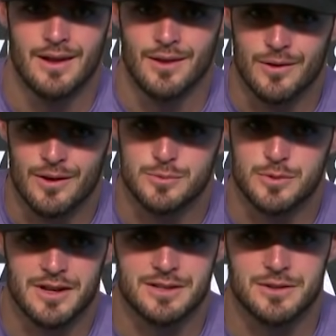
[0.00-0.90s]
You know, Coach
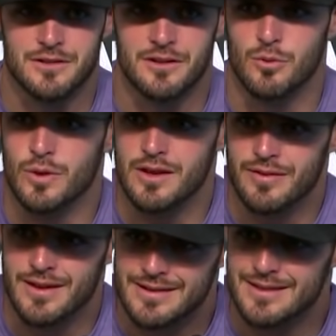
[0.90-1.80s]
Bisaccia always says we
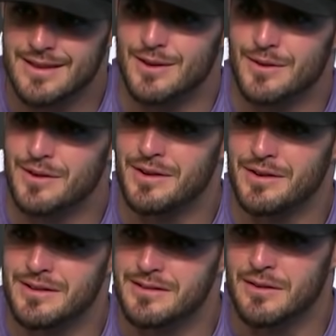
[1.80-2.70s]
fence. You know, all
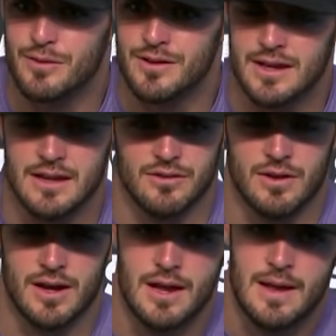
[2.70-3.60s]
these different things,
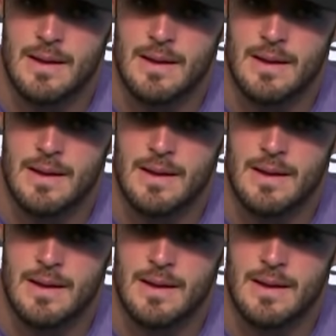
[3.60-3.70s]
right?